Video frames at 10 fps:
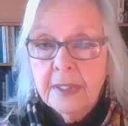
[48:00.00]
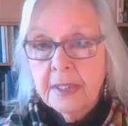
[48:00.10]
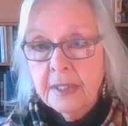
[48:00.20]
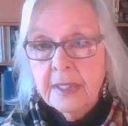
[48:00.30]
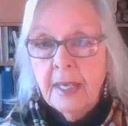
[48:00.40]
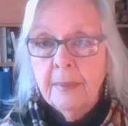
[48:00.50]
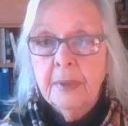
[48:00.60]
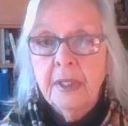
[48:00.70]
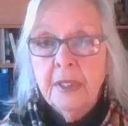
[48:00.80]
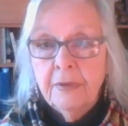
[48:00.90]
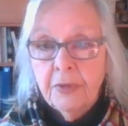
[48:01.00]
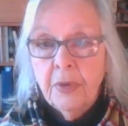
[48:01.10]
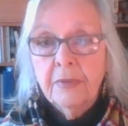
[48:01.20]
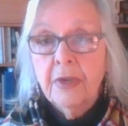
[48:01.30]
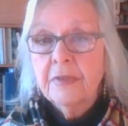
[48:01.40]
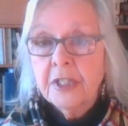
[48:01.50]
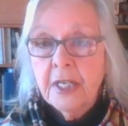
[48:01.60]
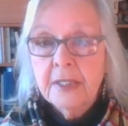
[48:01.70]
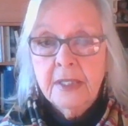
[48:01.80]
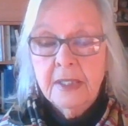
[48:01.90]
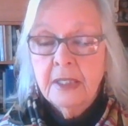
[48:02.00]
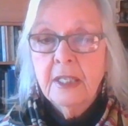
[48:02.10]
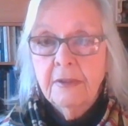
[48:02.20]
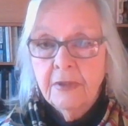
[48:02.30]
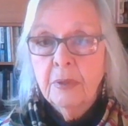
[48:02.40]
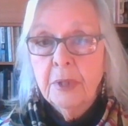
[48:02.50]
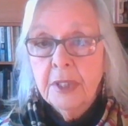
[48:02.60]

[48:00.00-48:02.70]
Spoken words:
an example, and if you ever have a chance to see that film,